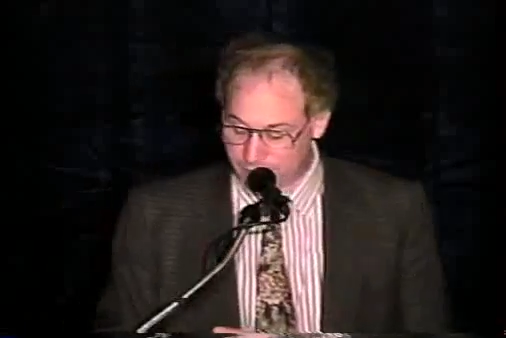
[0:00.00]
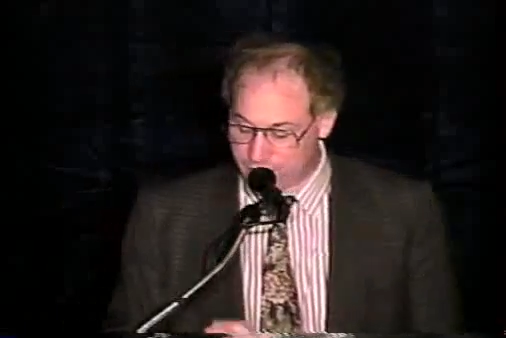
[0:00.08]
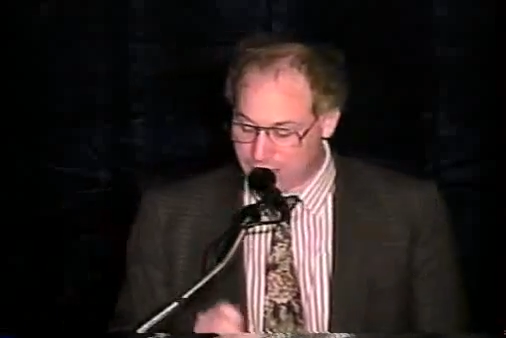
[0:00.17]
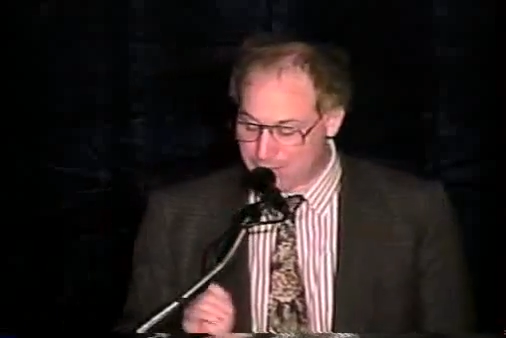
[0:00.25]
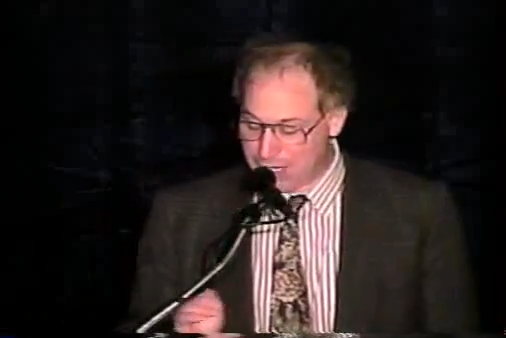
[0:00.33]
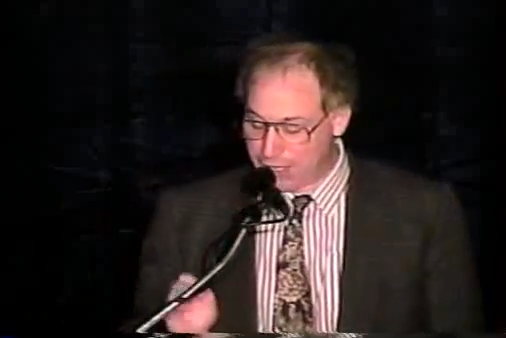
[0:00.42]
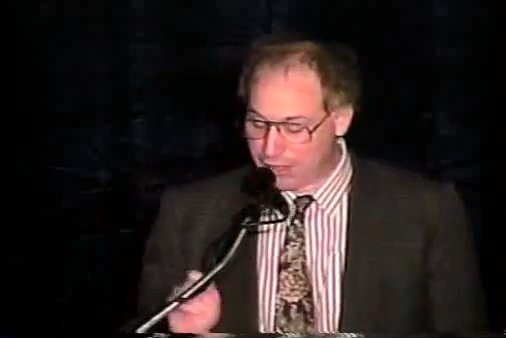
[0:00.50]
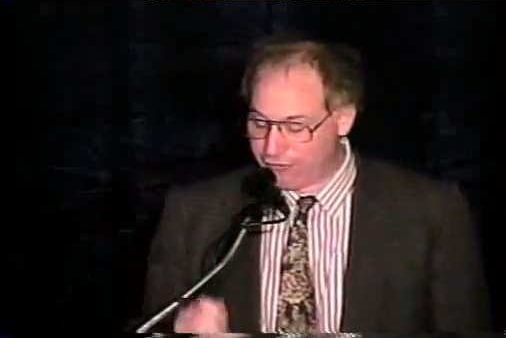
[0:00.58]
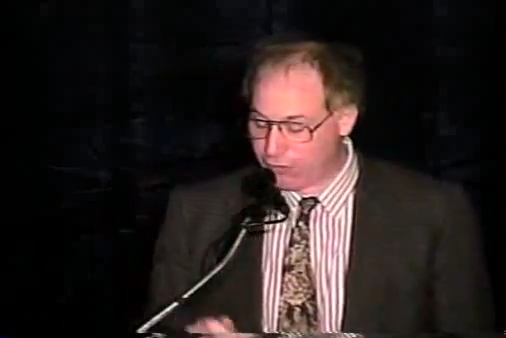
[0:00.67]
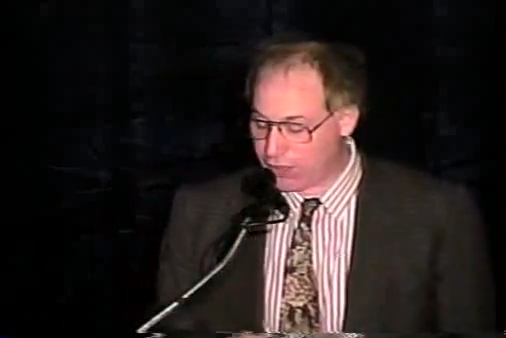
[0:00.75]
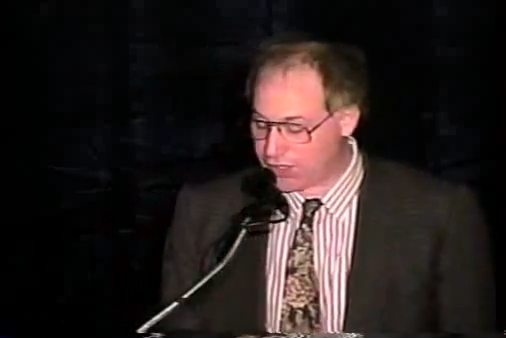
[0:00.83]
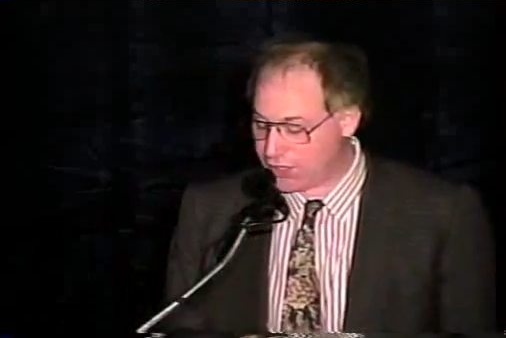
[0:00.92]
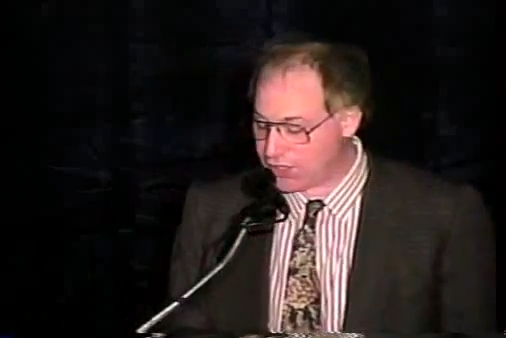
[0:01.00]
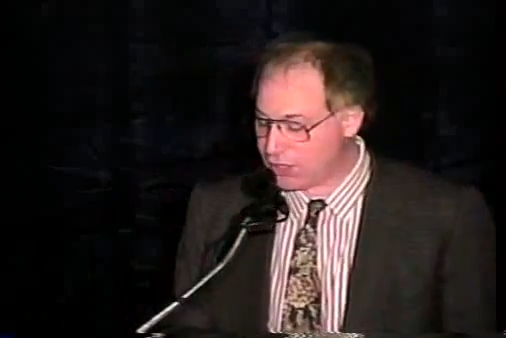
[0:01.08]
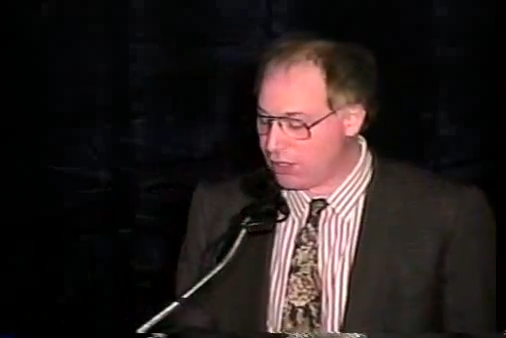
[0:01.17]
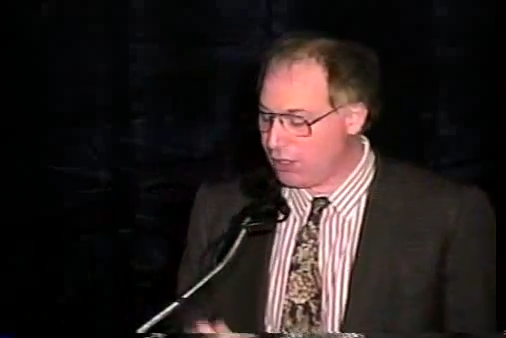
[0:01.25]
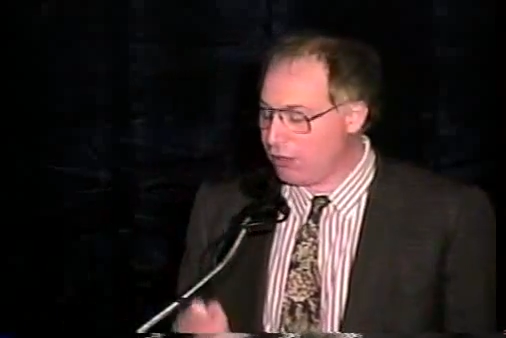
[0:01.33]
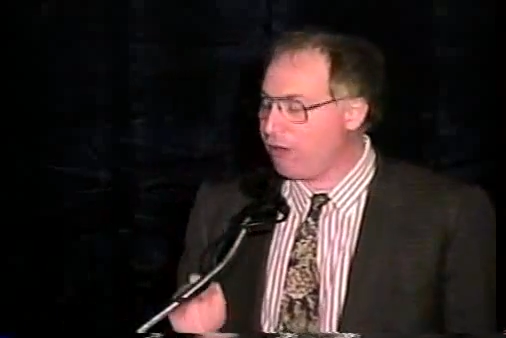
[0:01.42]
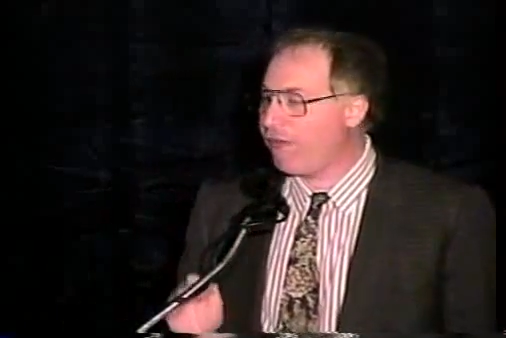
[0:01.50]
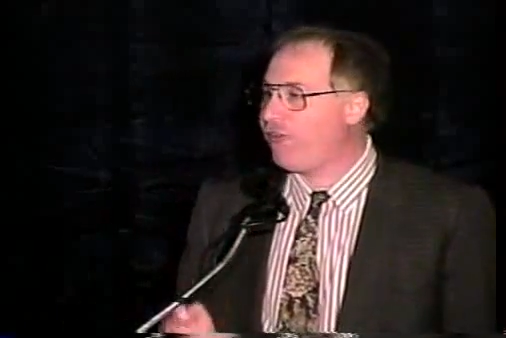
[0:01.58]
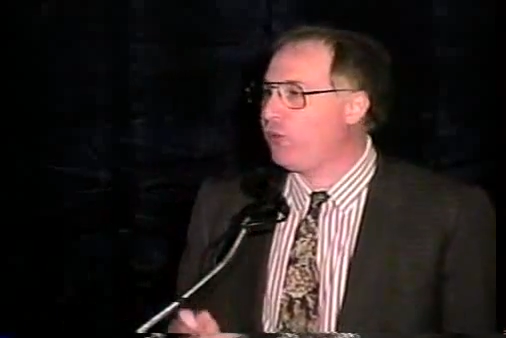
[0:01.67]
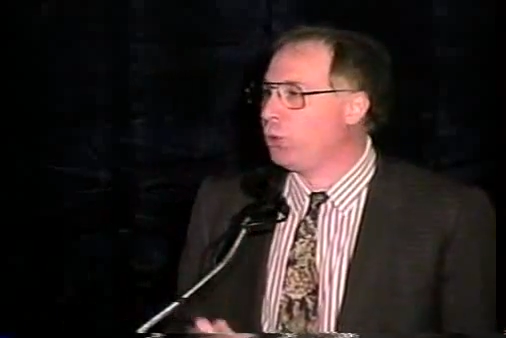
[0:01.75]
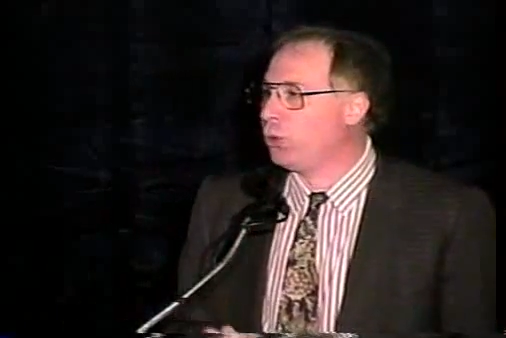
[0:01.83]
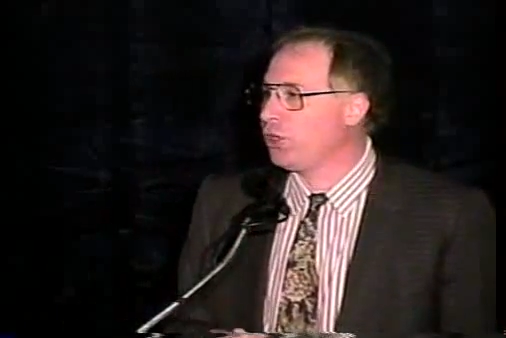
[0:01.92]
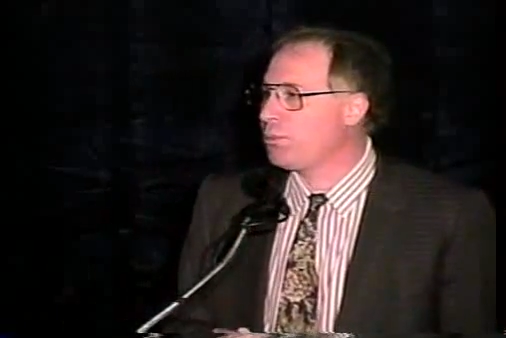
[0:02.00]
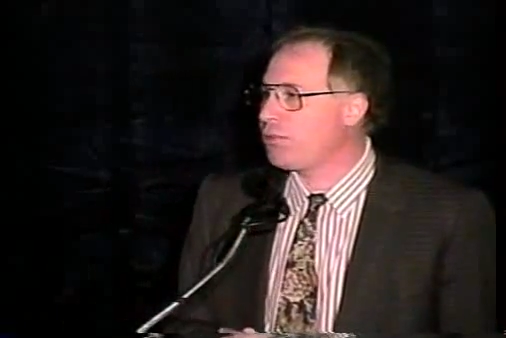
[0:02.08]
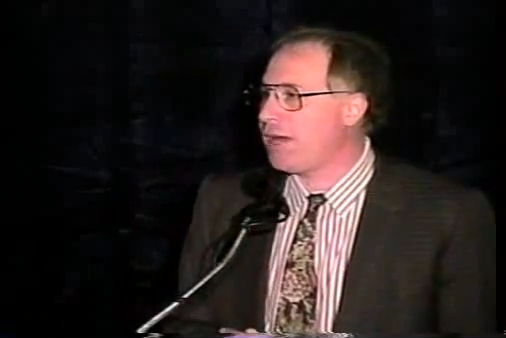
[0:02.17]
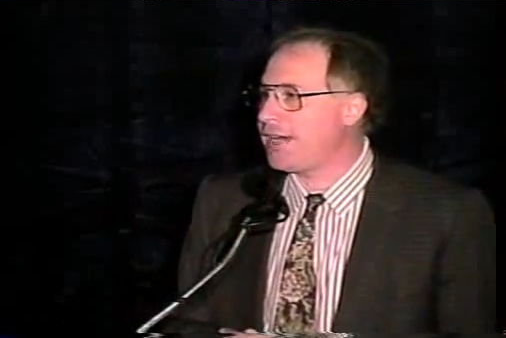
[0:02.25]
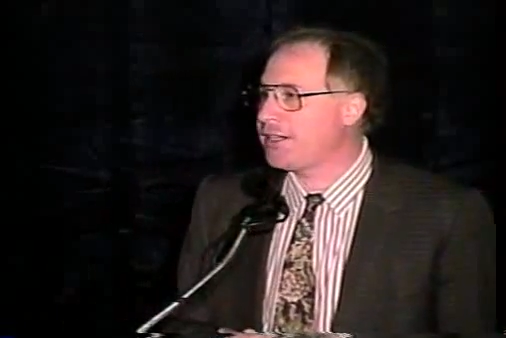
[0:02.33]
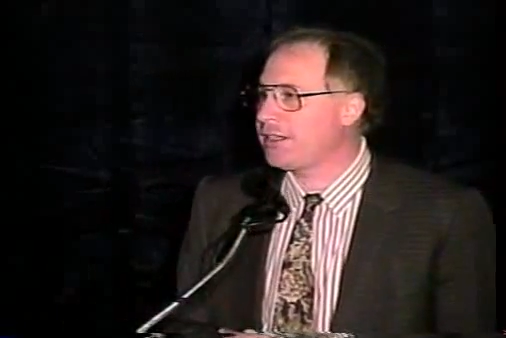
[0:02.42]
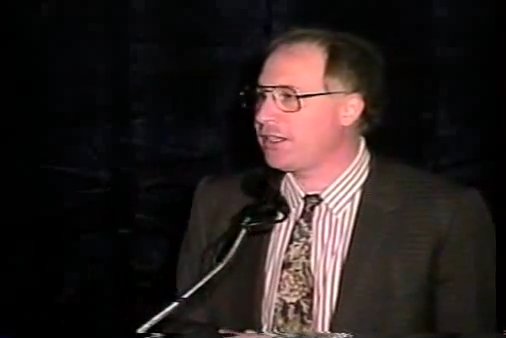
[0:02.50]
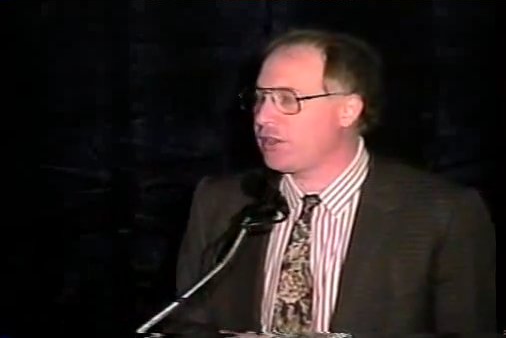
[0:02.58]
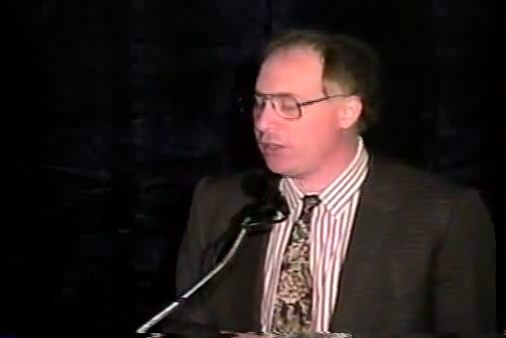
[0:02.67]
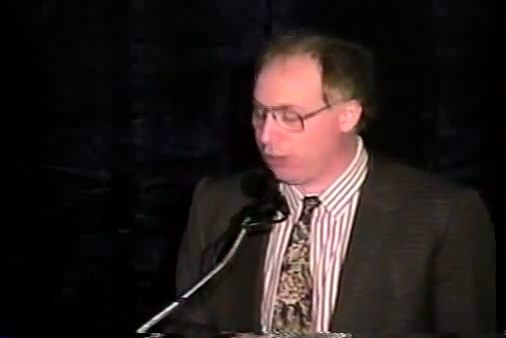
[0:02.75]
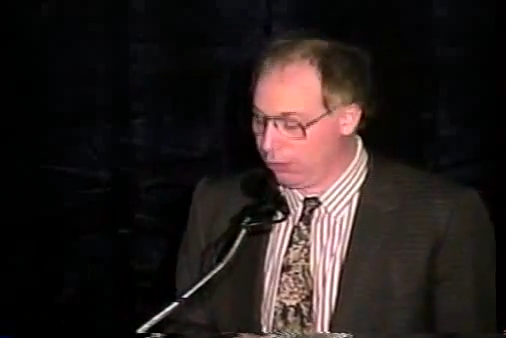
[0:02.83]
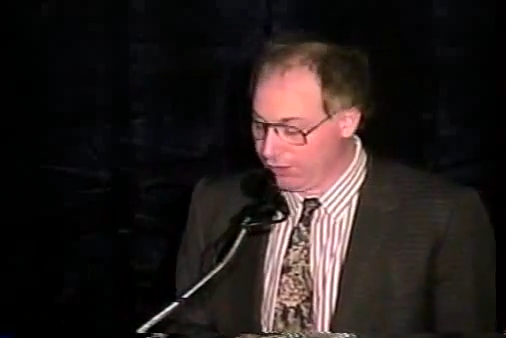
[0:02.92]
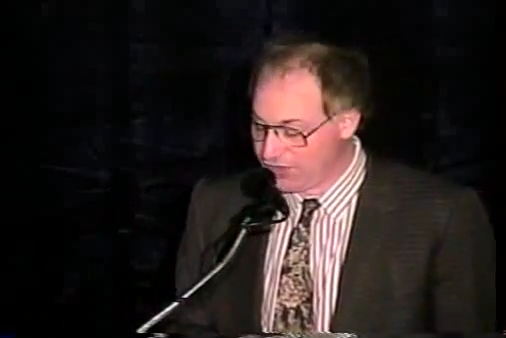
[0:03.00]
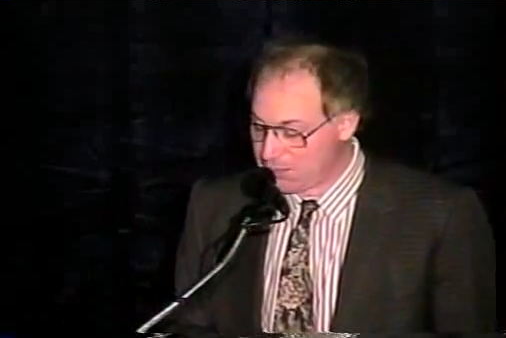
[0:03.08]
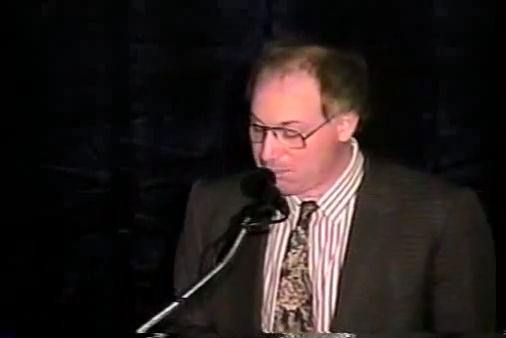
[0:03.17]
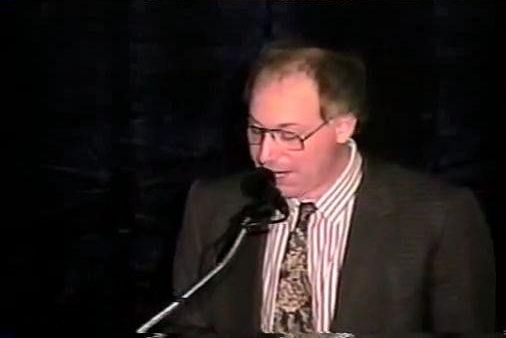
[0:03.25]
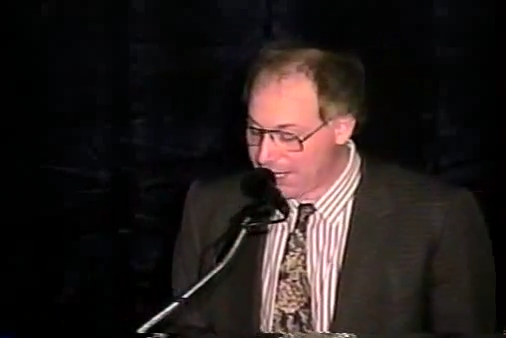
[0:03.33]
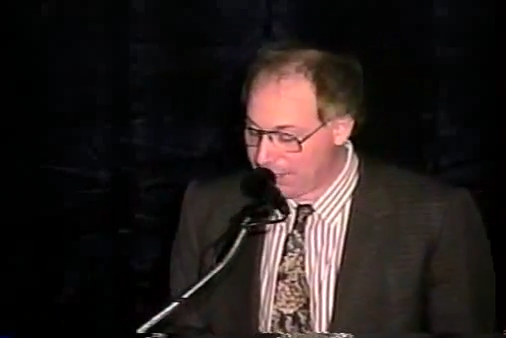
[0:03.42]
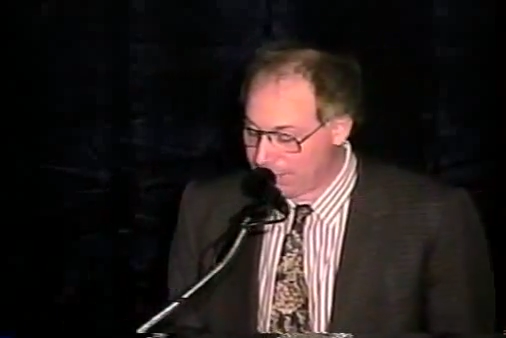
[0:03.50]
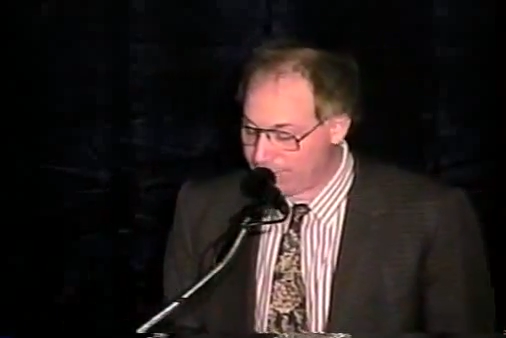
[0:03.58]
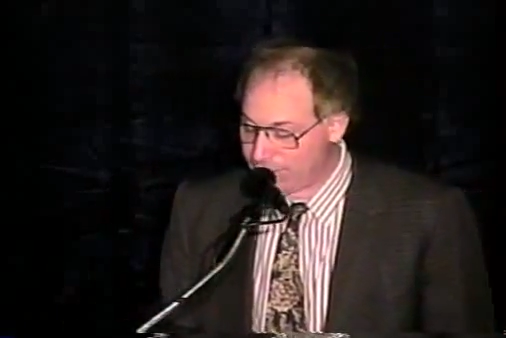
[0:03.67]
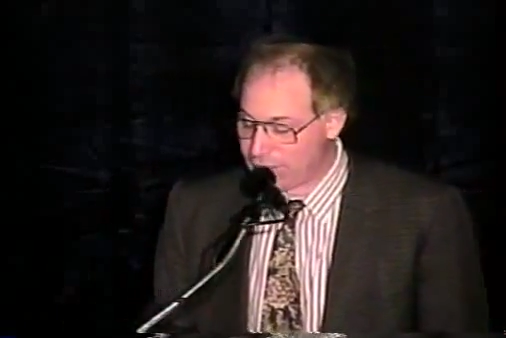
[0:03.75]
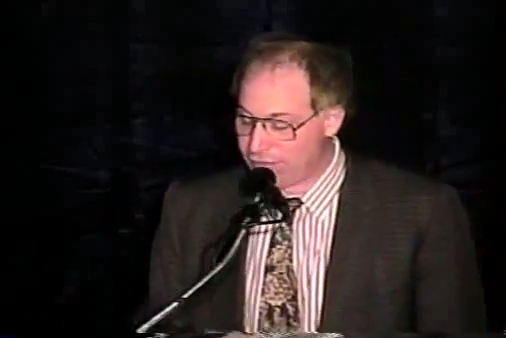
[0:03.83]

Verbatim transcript: demonic forces, fooled practically the whole of Spain